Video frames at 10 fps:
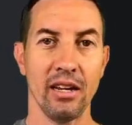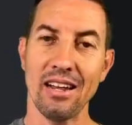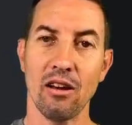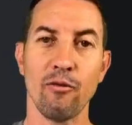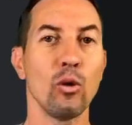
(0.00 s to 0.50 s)

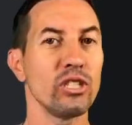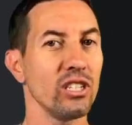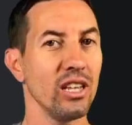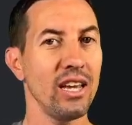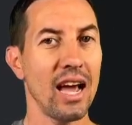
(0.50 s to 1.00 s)

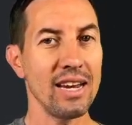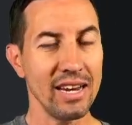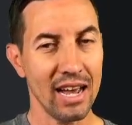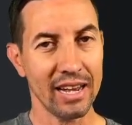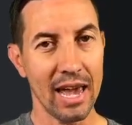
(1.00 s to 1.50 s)
Unfortunately, I did
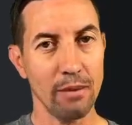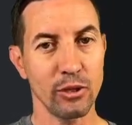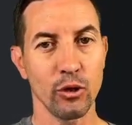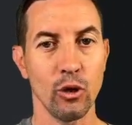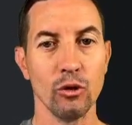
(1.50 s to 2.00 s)
not
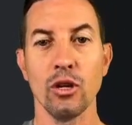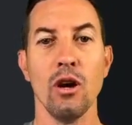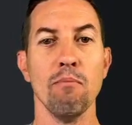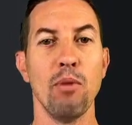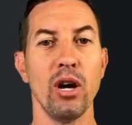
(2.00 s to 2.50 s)
capture those,
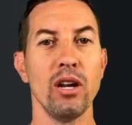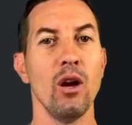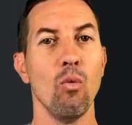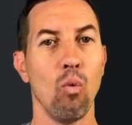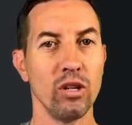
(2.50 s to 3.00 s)
but
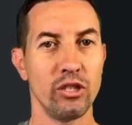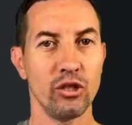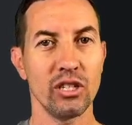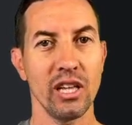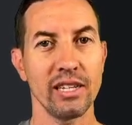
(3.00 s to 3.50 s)
once you
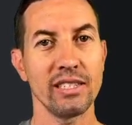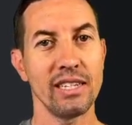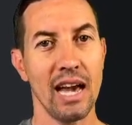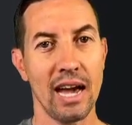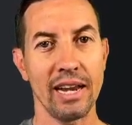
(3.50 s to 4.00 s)
select
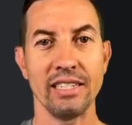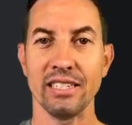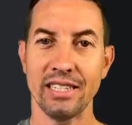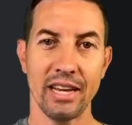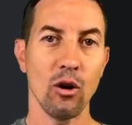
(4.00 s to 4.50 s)
got it, just
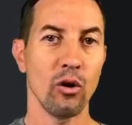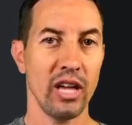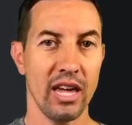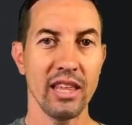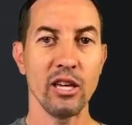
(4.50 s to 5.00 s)
saying
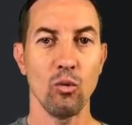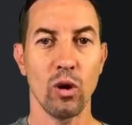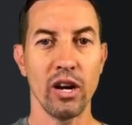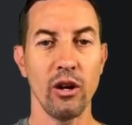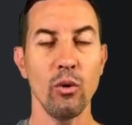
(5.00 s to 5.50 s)
okay that you want
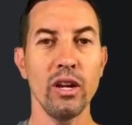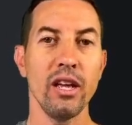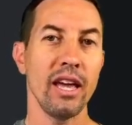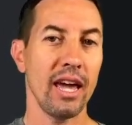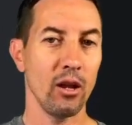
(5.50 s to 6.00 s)
to do it,
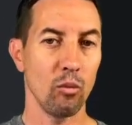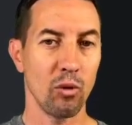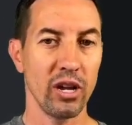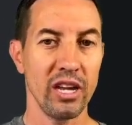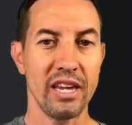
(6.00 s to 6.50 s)
it'll
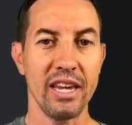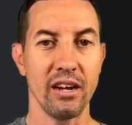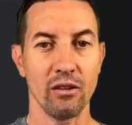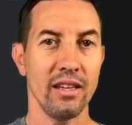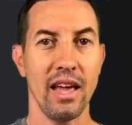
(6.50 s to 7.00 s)
bring you
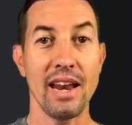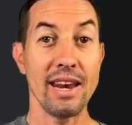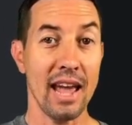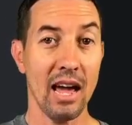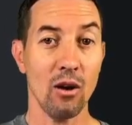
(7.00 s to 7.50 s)
here. And
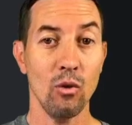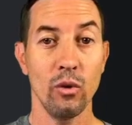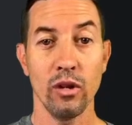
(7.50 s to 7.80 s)
now